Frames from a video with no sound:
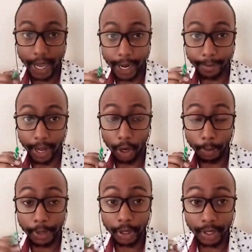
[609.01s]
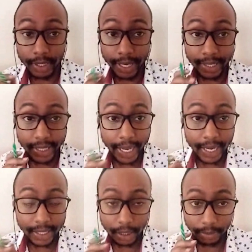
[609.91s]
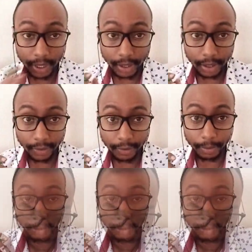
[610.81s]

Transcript: And my opinion is entirely subjective.